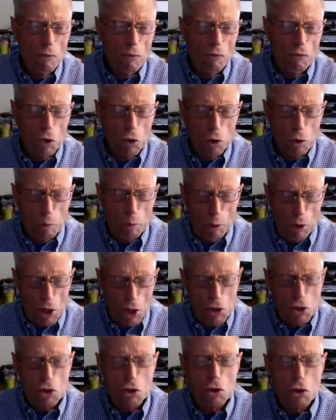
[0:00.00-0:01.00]
photo
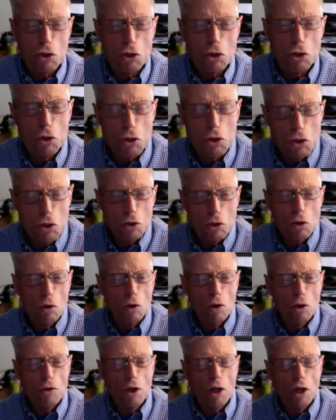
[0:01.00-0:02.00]
processes, and
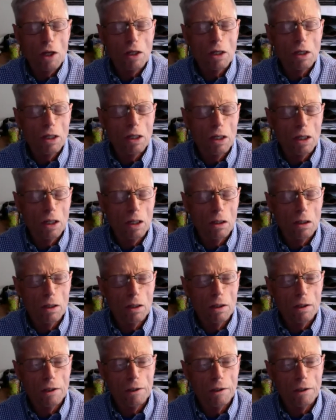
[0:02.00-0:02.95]
all of that. And